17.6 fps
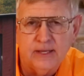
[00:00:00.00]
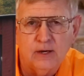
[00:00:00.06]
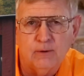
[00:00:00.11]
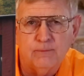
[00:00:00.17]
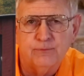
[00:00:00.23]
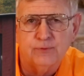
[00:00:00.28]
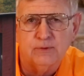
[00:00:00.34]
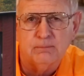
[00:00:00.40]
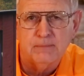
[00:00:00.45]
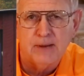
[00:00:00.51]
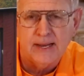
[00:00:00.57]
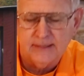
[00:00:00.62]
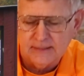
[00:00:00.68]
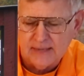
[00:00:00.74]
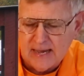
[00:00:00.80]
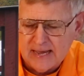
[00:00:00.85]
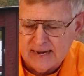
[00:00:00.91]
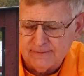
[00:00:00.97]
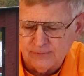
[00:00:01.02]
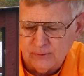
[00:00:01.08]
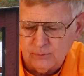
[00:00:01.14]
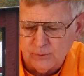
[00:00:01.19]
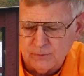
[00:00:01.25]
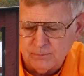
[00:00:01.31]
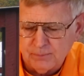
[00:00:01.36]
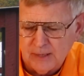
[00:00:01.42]
help from Mike
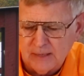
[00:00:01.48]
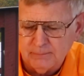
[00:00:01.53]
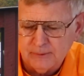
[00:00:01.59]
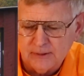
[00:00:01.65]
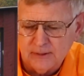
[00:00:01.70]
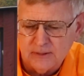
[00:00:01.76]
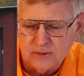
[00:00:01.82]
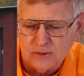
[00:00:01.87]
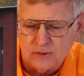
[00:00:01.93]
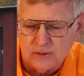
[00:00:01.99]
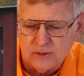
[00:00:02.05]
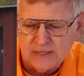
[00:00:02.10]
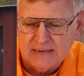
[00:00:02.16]
Nidifer with pumpkins and